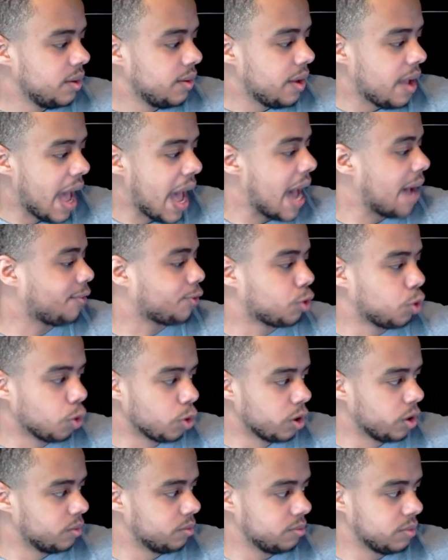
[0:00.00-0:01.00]
half
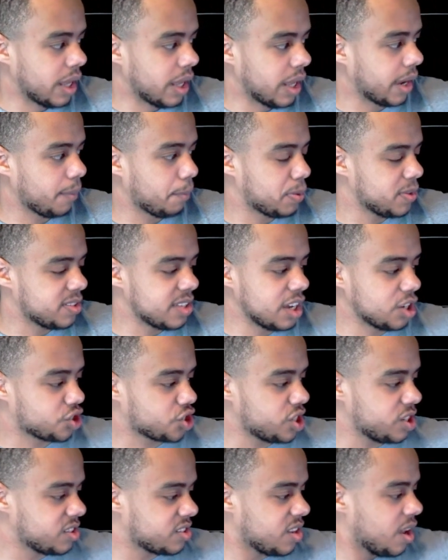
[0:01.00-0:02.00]
court like
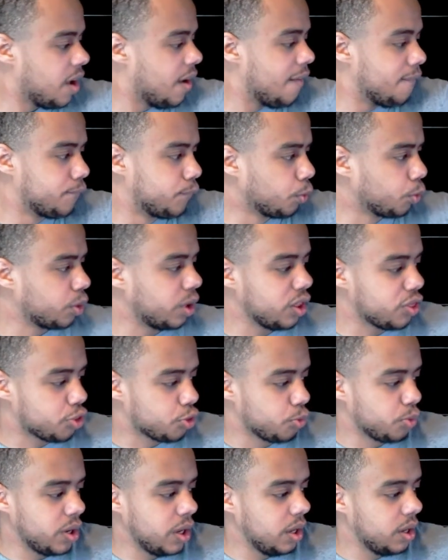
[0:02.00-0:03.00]
possessions,
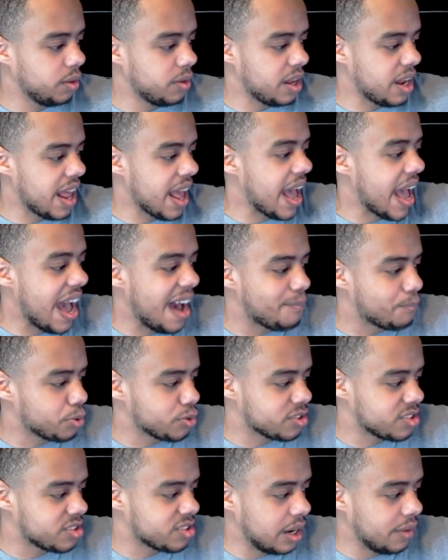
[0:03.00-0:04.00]

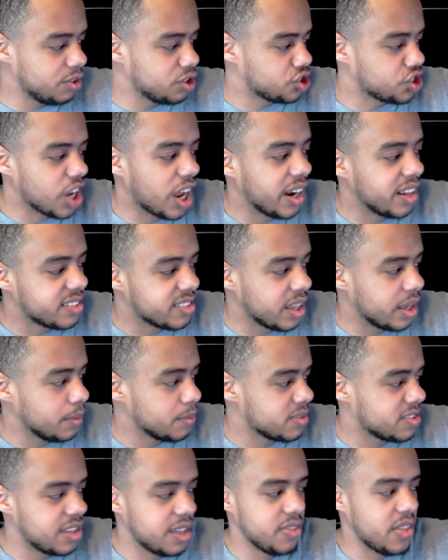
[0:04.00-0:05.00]
43.5% of his shot
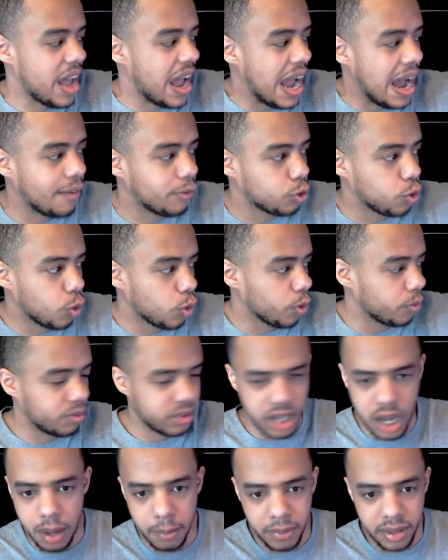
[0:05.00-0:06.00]
attempts in the half court
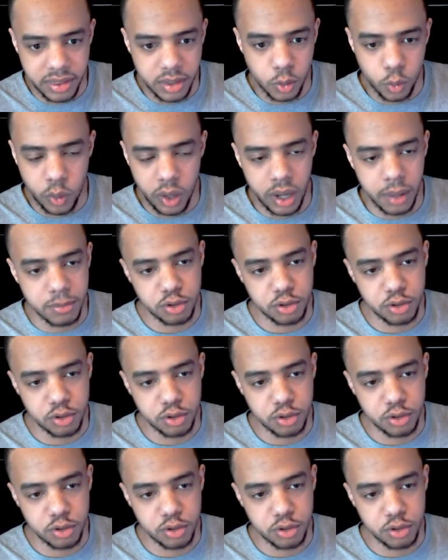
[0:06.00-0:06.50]
come at the rim.